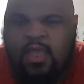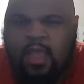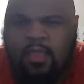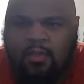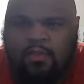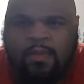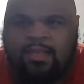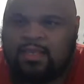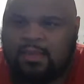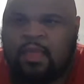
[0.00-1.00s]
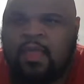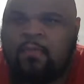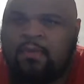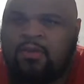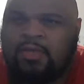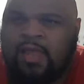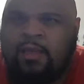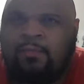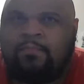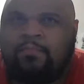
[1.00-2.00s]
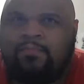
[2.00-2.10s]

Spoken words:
and the basically said, you can say